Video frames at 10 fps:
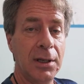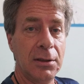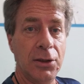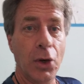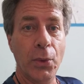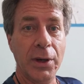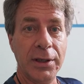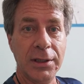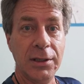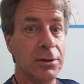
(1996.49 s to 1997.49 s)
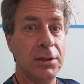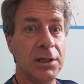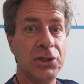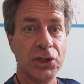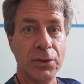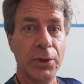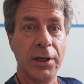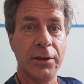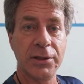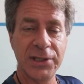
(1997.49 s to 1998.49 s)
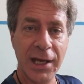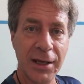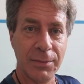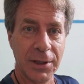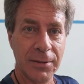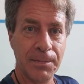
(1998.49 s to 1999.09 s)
no one in Indonesia would understand me.